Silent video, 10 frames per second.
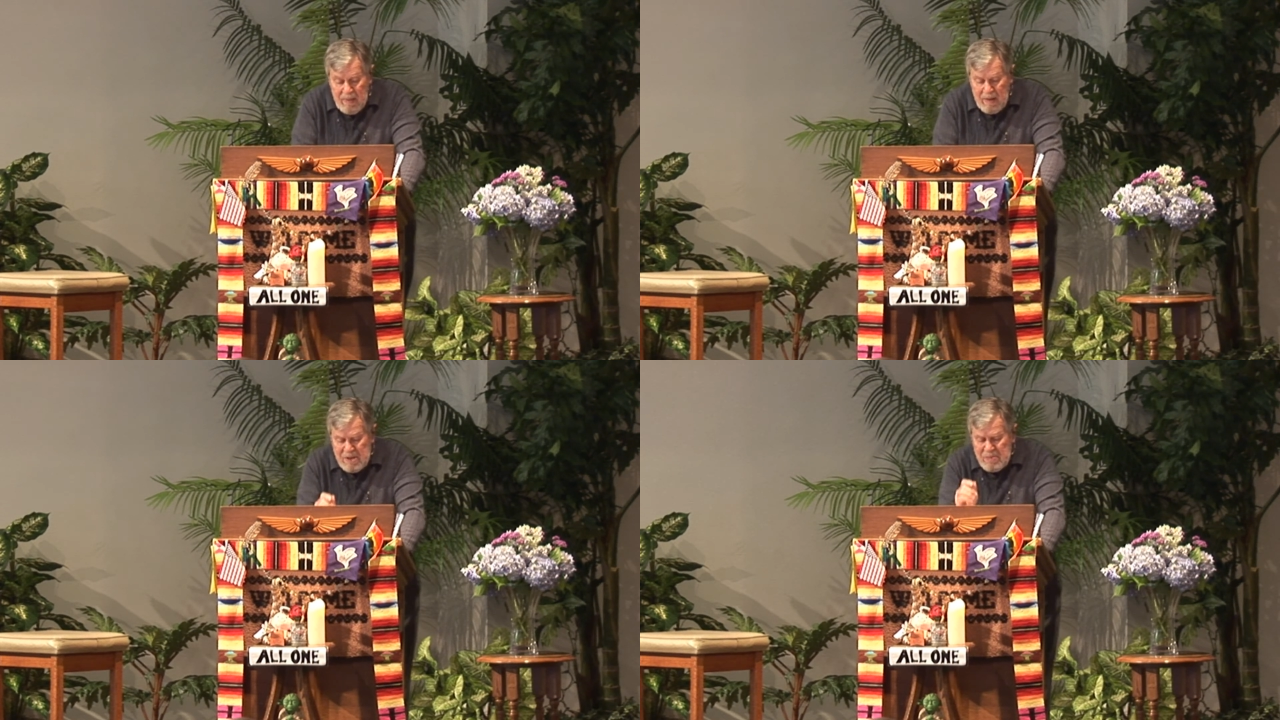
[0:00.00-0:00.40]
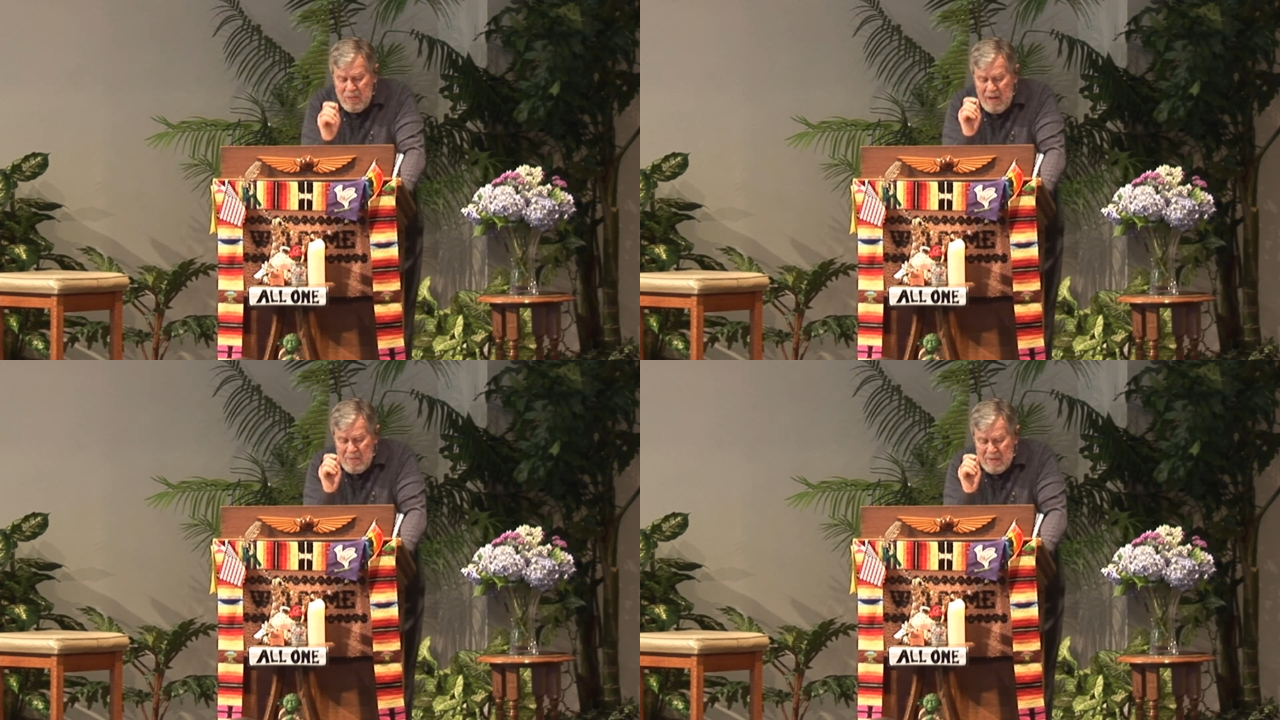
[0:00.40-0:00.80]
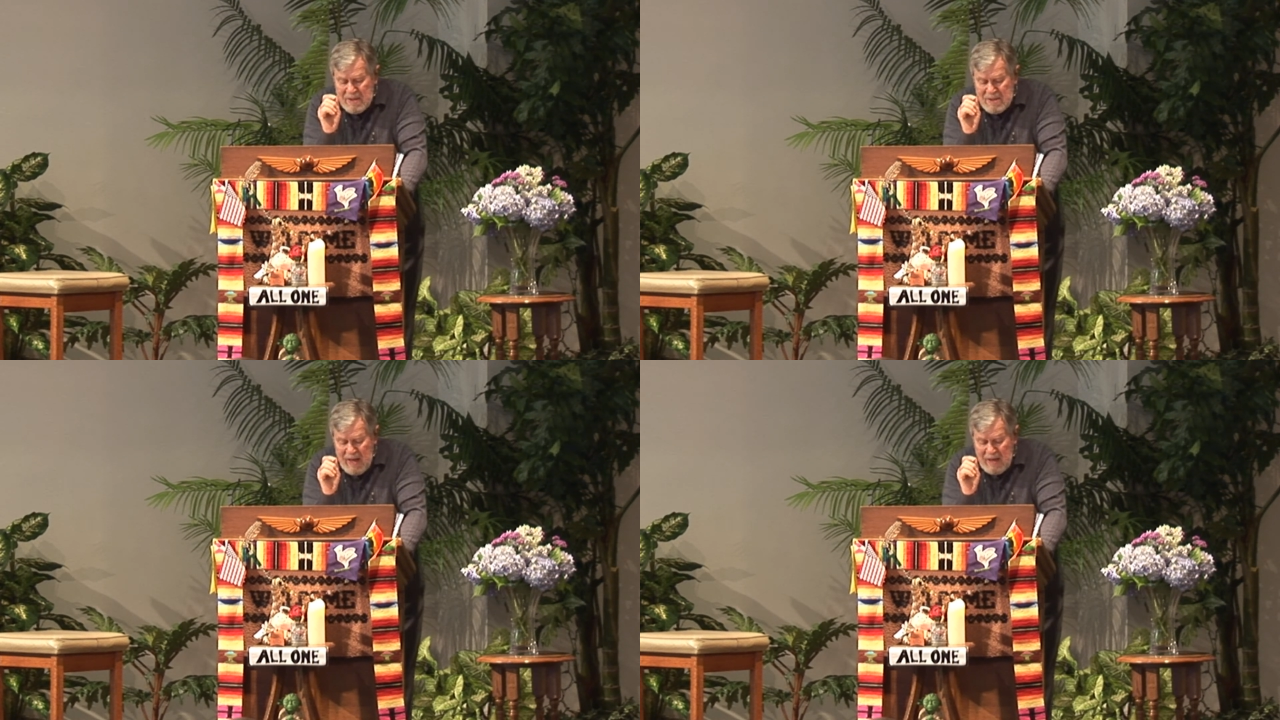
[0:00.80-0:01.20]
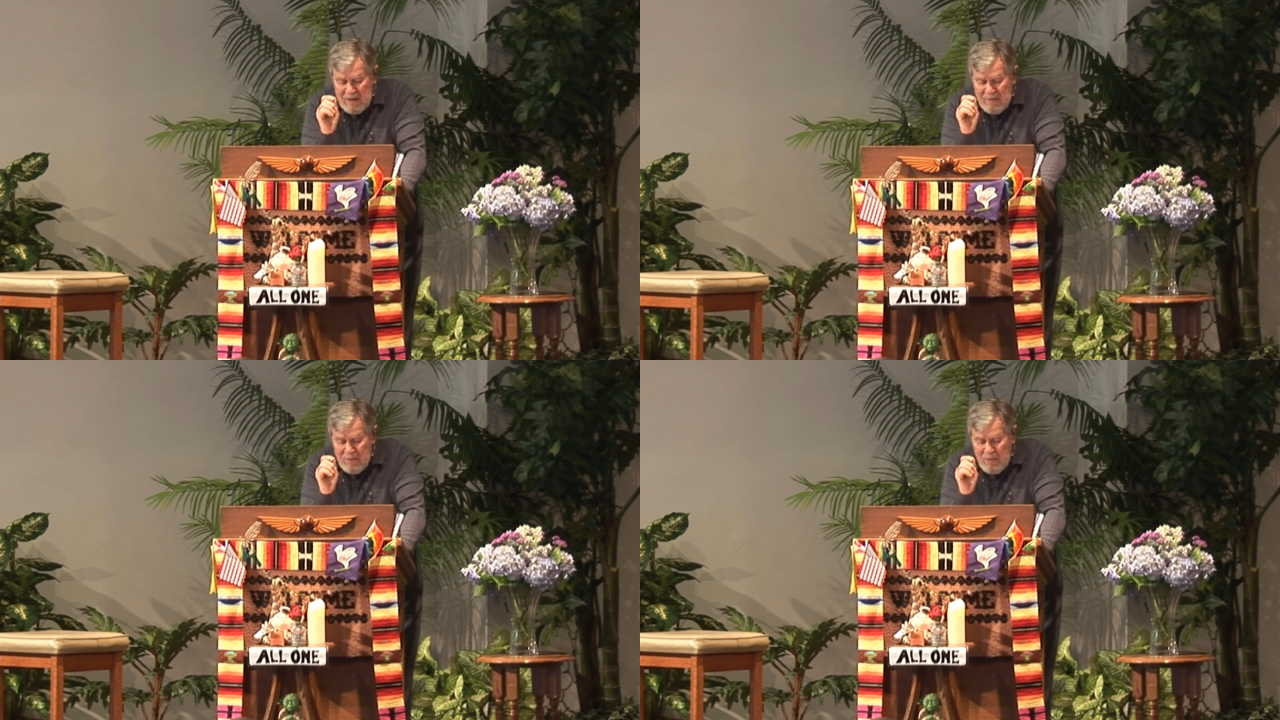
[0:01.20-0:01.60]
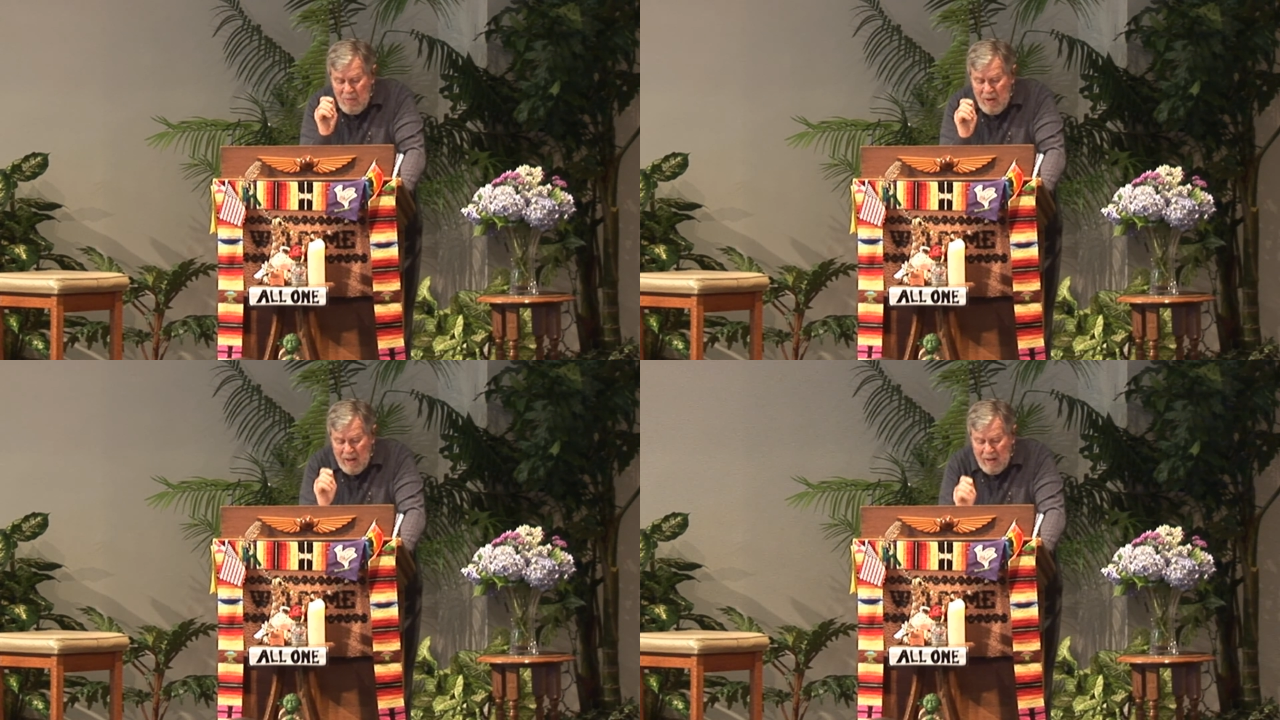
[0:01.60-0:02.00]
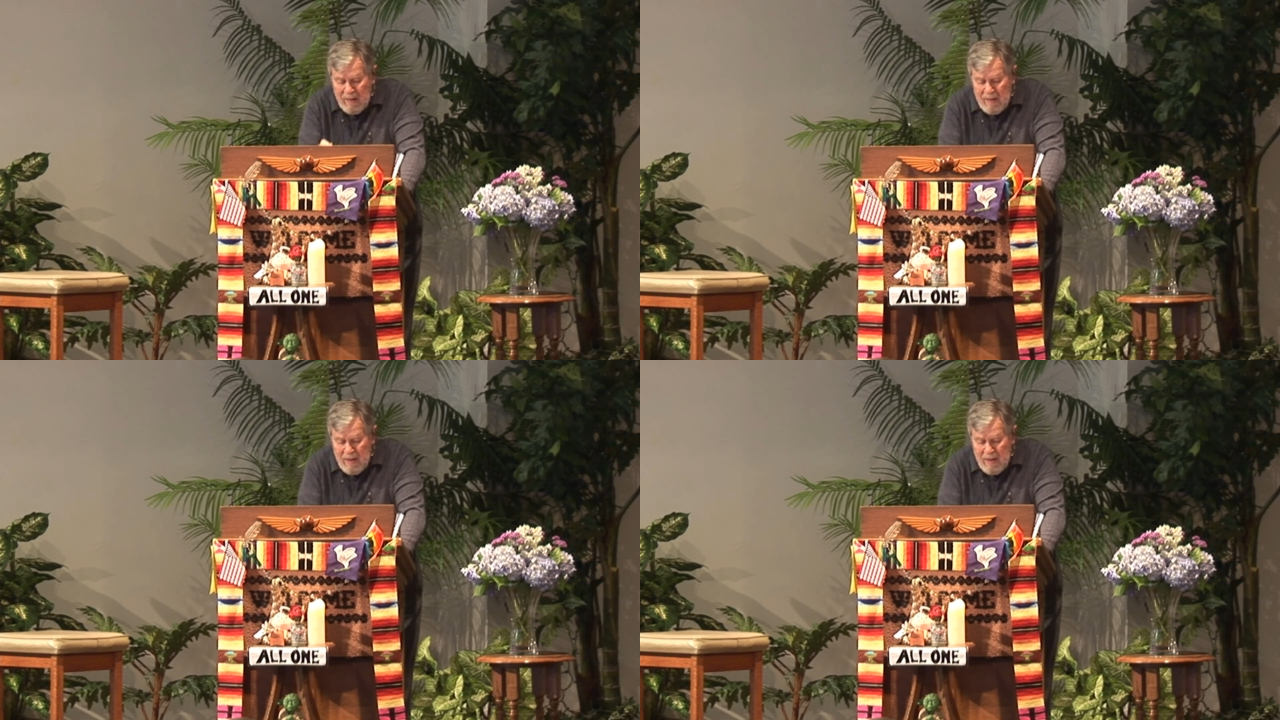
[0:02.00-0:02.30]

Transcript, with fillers: Just play with this idea for a while.